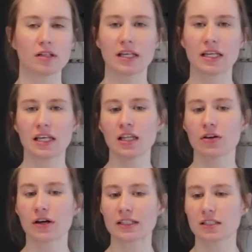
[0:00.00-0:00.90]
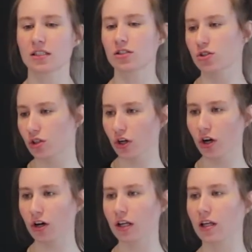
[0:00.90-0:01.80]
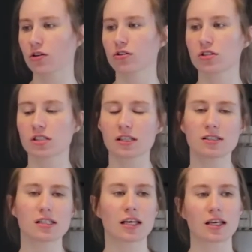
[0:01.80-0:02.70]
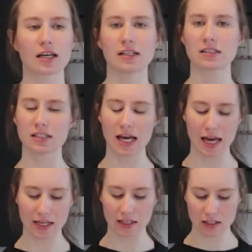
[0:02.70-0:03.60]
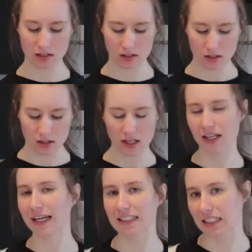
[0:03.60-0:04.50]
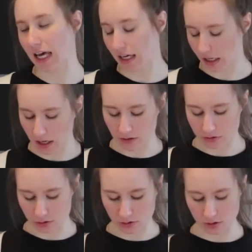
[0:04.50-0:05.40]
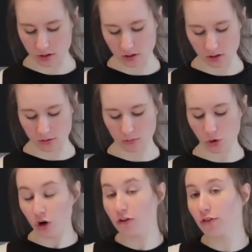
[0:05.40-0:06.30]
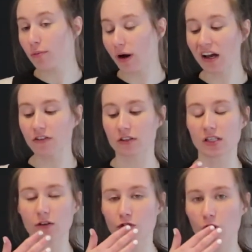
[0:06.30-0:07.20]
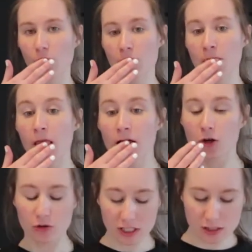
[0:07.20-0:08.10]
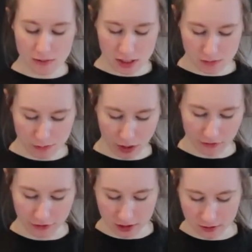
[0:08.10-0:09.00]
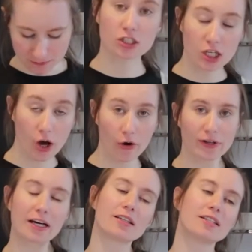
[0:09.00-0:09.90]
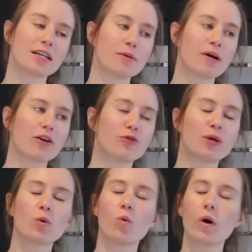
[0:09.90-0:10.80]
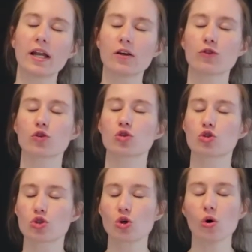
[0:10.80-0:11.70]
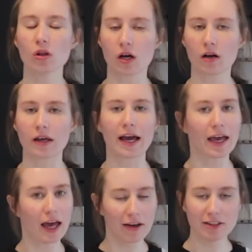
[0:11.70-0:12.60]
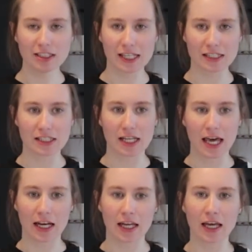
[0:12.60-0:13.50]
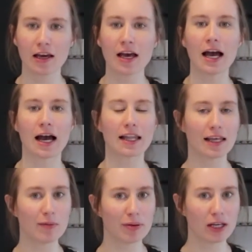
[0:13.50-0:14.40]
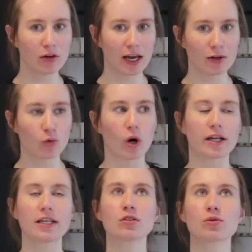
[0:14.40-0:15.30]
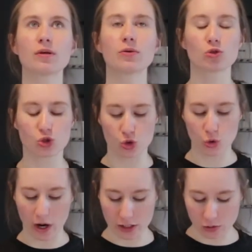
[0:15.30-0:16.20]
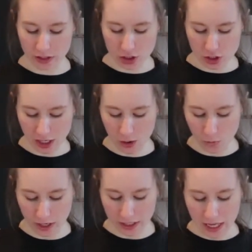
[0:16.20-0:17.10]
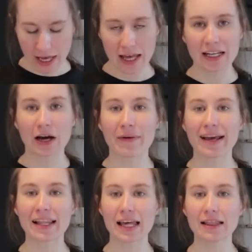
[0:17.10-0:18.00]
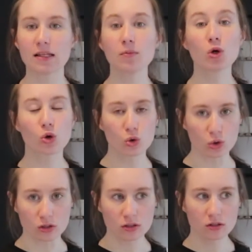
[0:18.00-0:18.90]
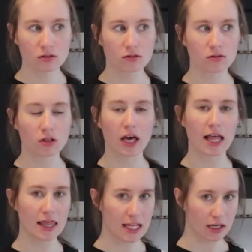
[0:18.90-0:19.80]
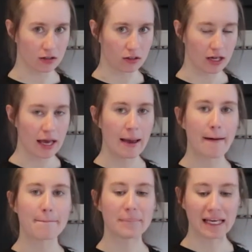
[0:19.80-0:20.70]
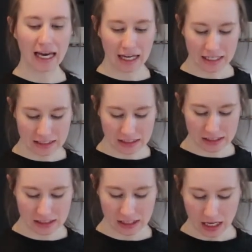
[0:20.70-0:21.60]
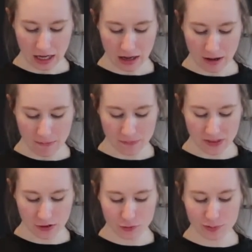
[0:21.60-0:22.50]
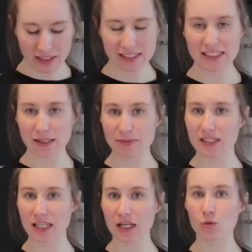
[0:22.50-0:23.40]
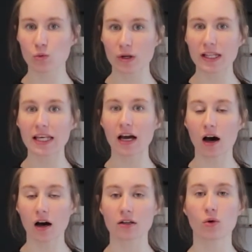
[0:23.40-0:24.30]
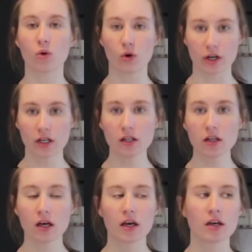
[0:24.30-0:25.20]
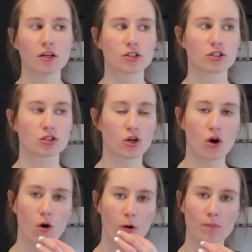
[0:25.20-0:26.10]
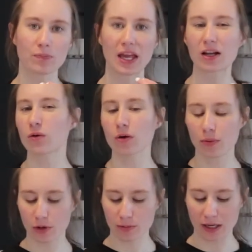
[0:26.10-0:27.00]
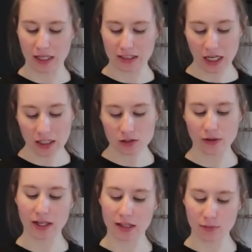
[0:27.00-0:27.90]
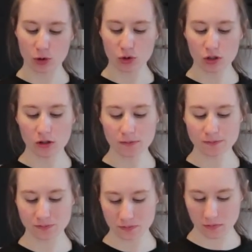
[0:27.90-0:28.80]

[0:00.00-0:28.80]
like either as a dessert, either just as like a snack, a nice snack after, or for breakfast, like for Christmas breakfast. So now the time I've been waiting for so long, I haven't tasted any. I let Peter have one, he told me it was great, so I just can't wait. Now I let them cool a little because they've been dipped in really hot oil, so I don't want to break my tongue, so I let them cool.